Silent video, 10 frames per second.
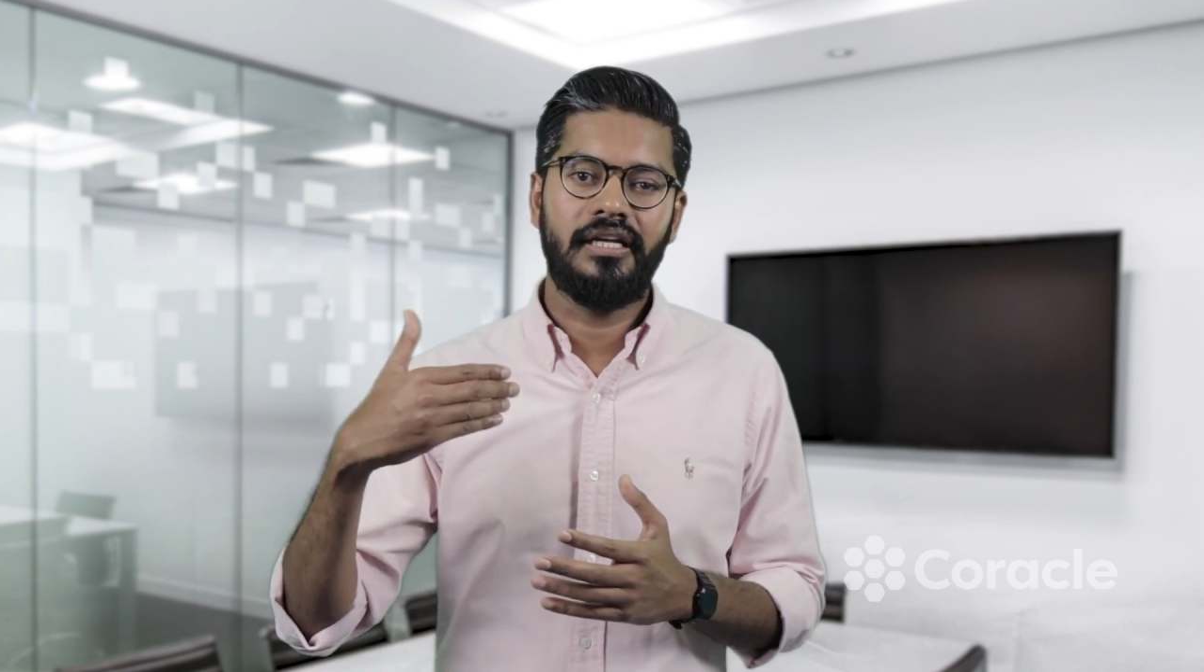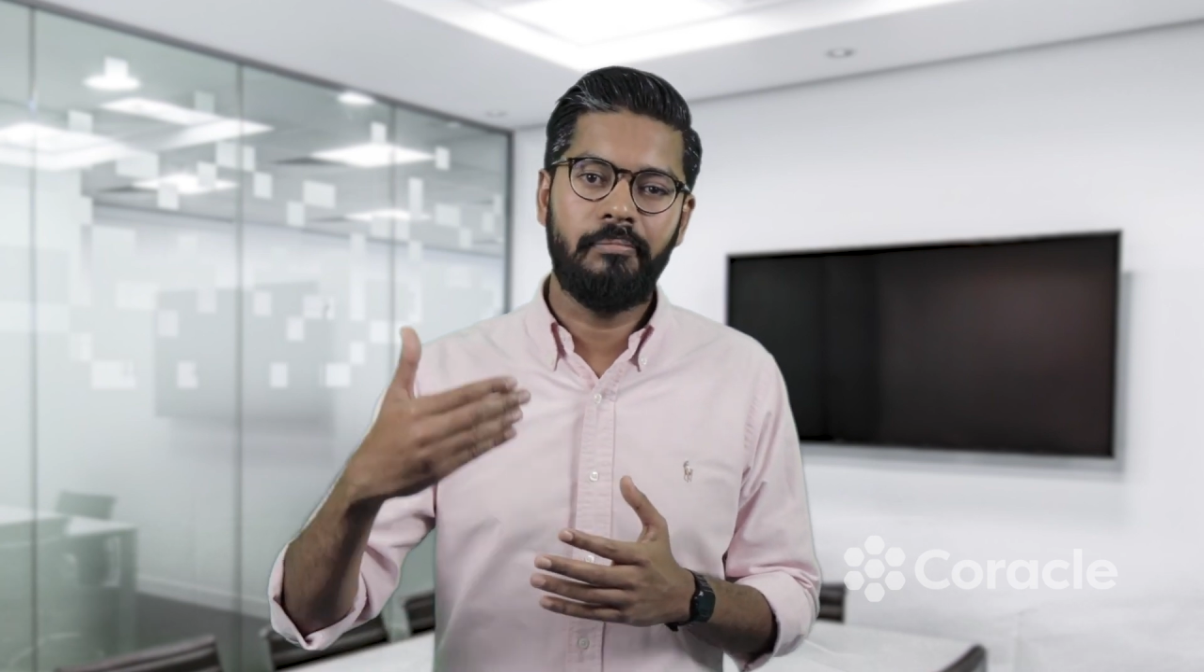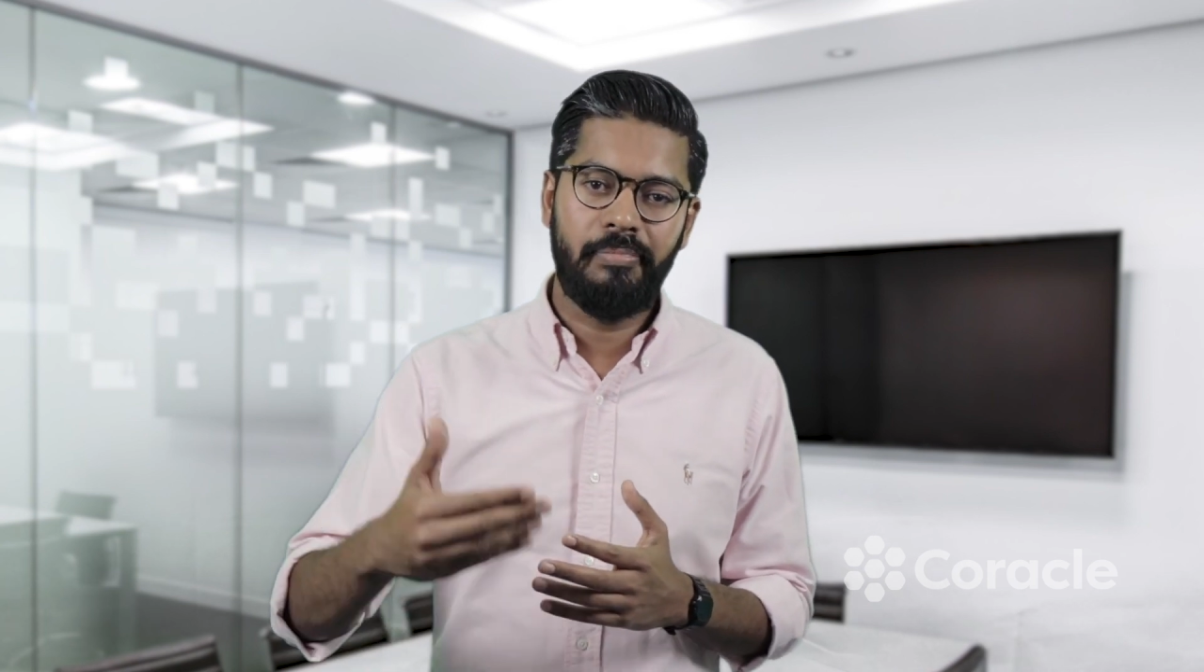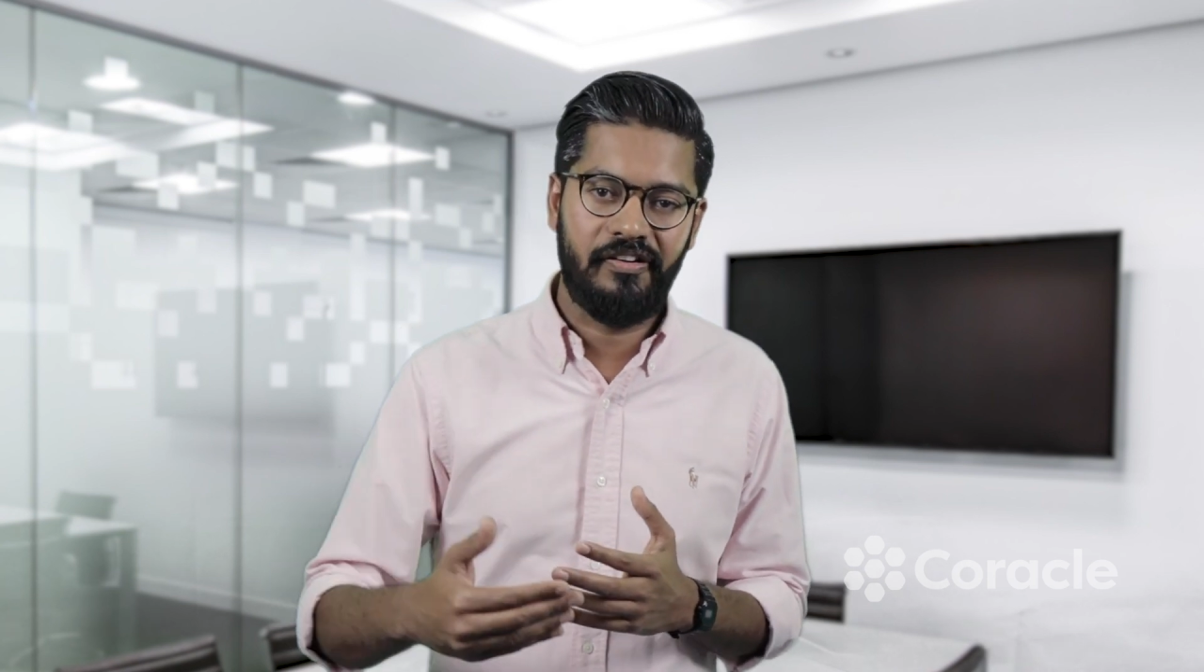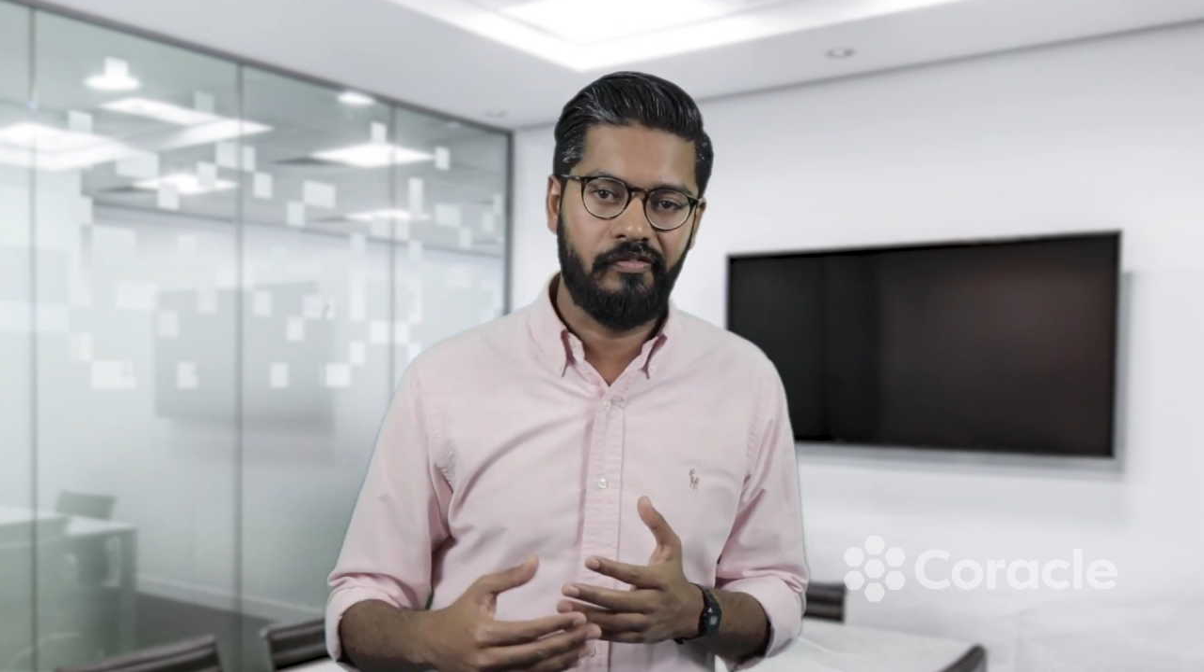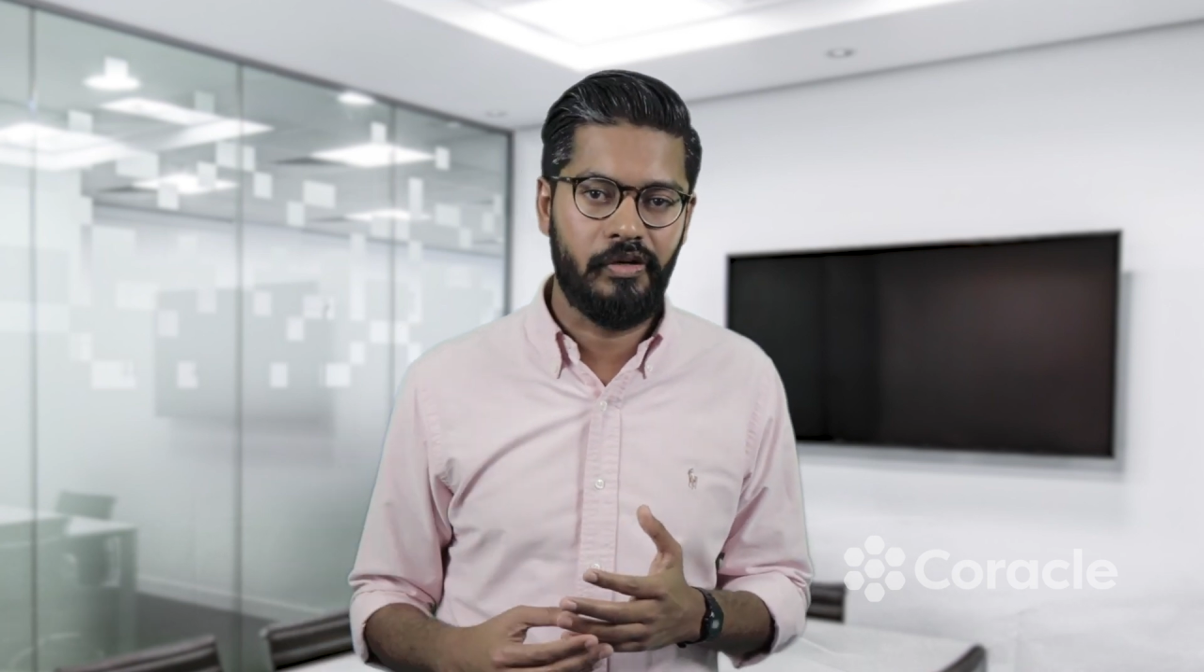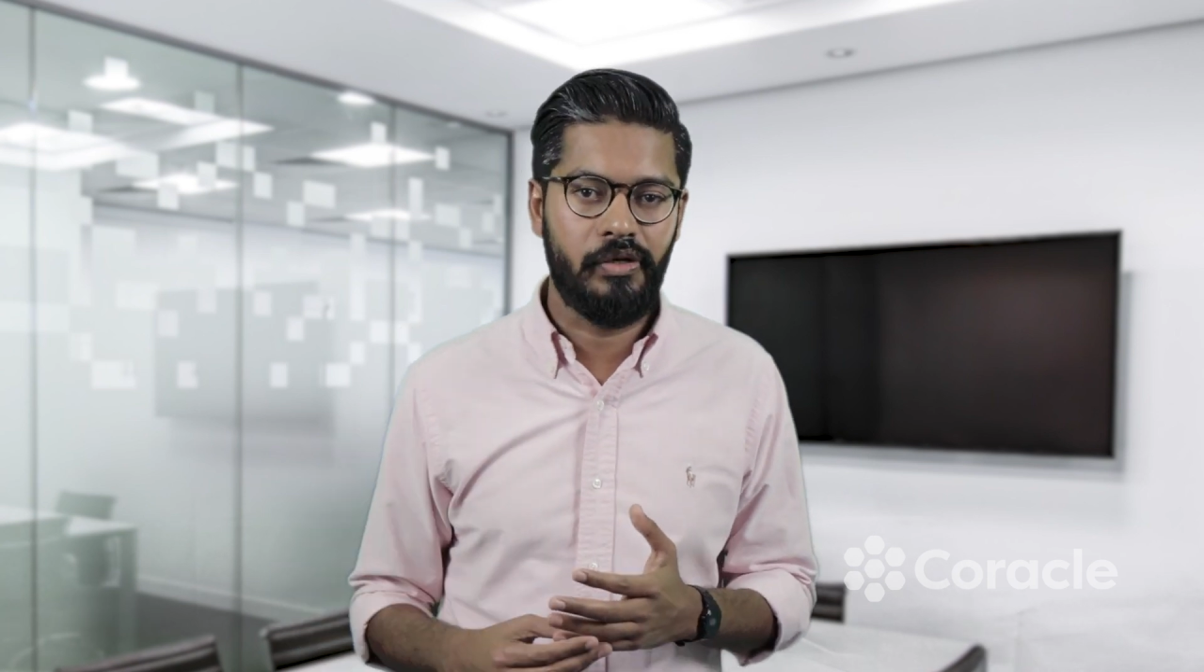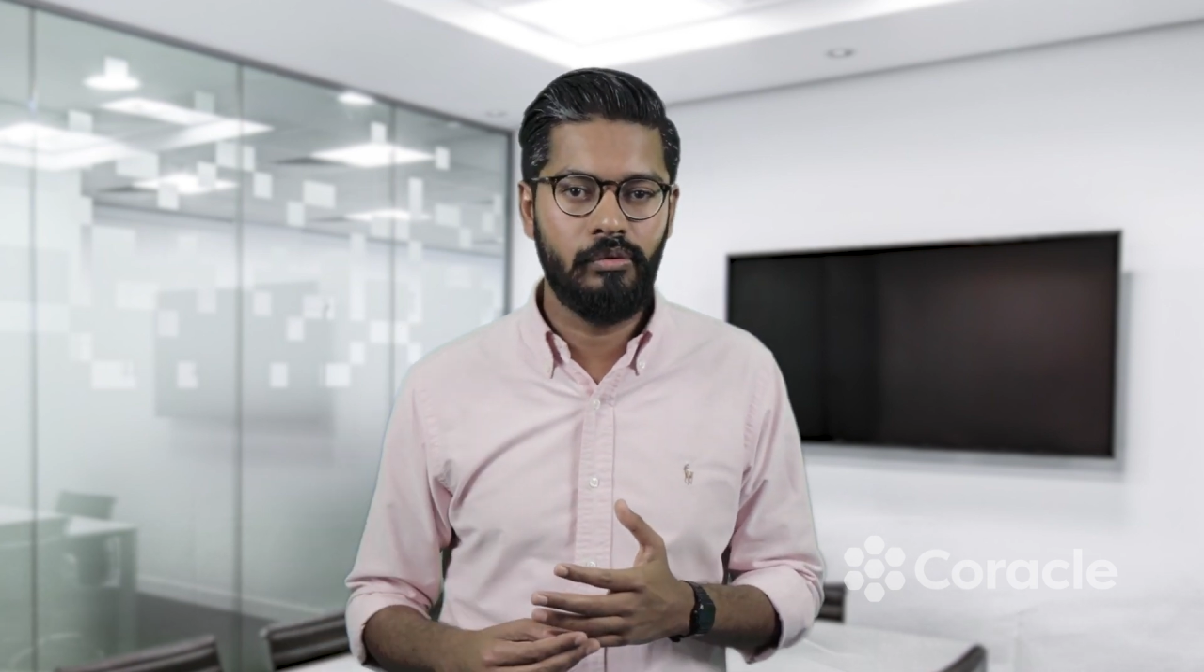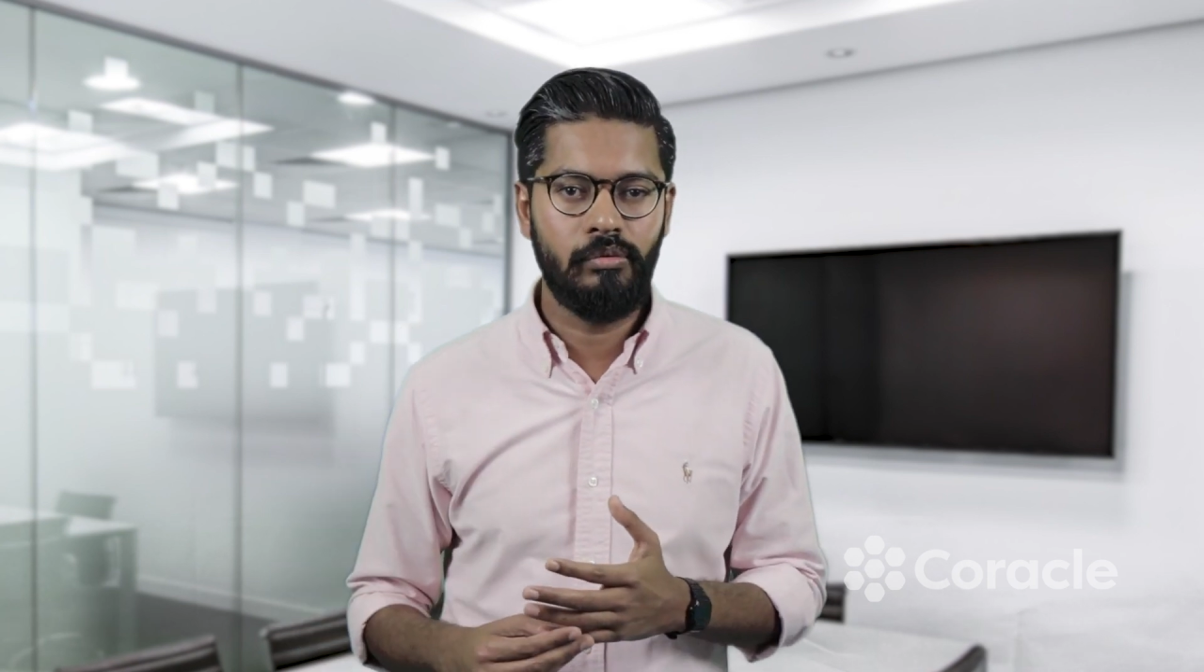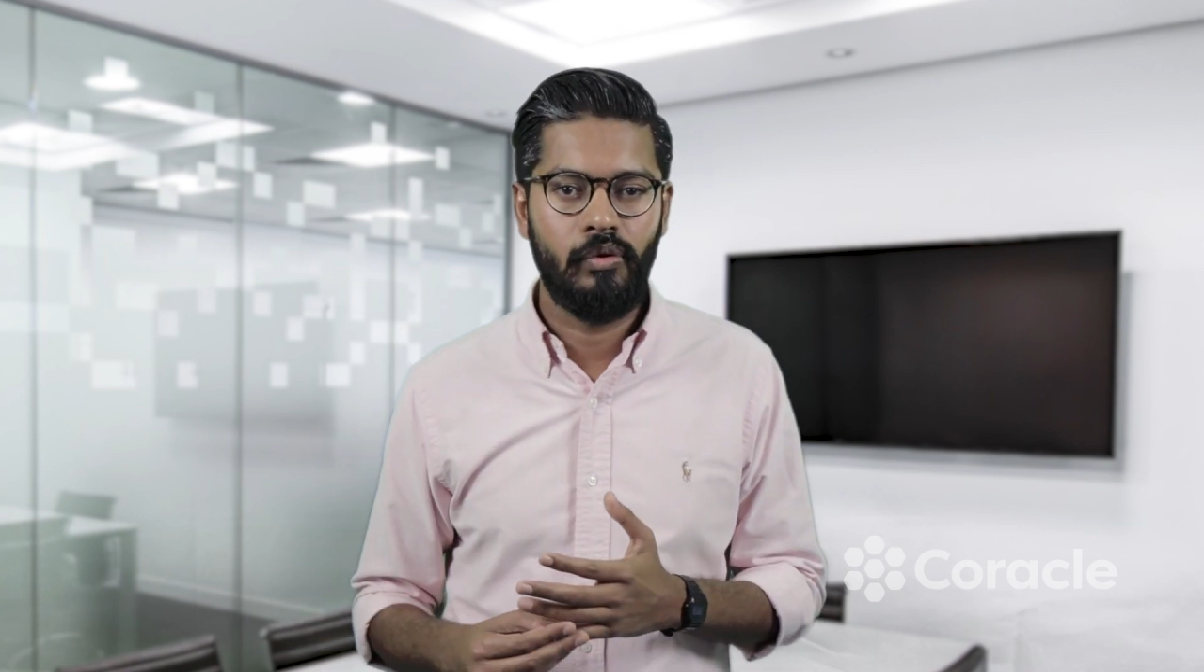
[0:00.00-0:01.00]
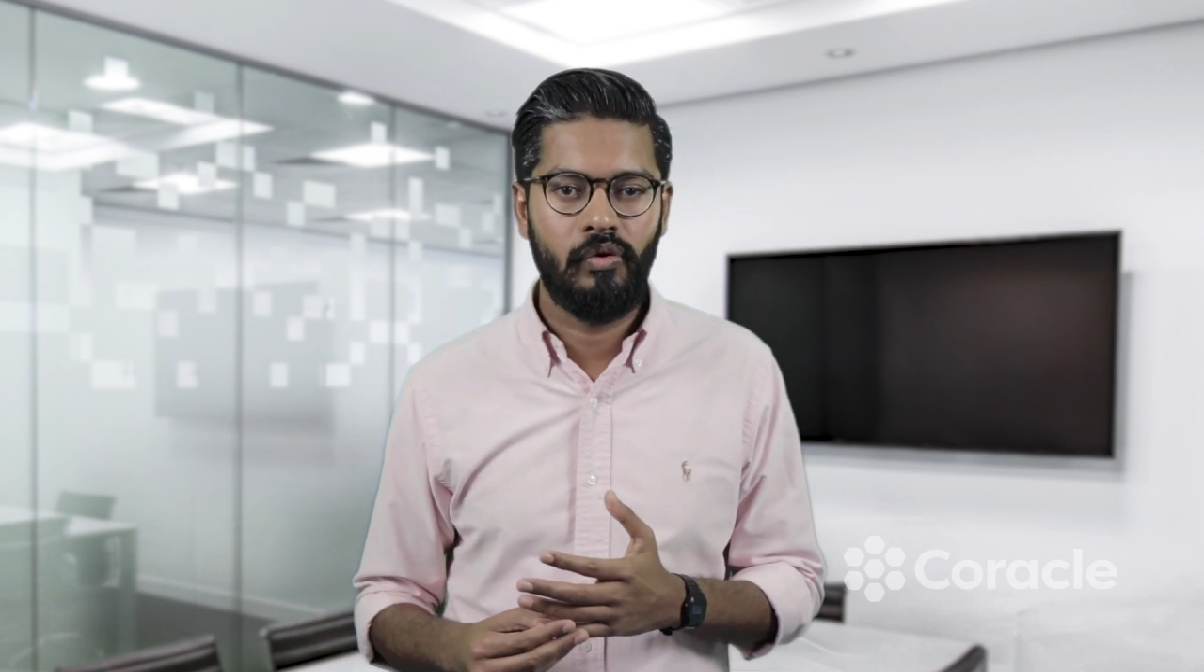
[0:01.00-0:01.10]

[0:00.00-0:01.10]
impact for you,